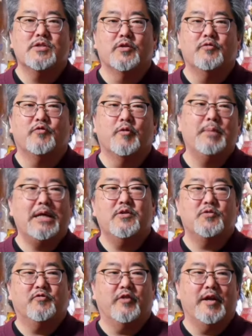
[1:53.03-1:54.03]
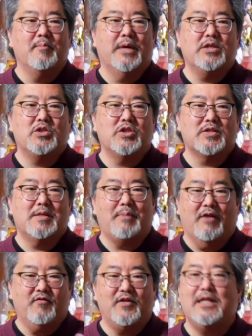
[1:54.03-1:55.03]
So for me, it was very much just
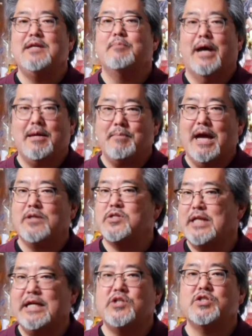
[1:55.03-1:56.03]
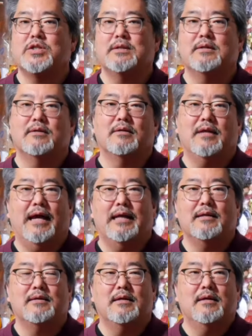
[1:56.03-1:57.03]
about feeding my imagination
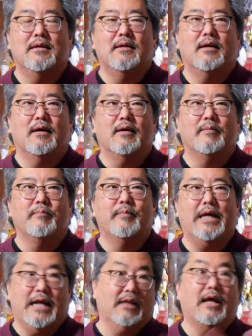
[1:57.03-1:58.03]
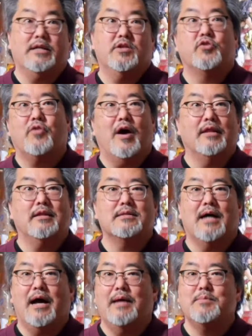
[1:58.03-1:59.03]
and um, and I liked to draw at the
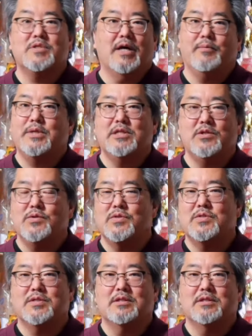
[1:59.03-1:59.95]
time, so I would use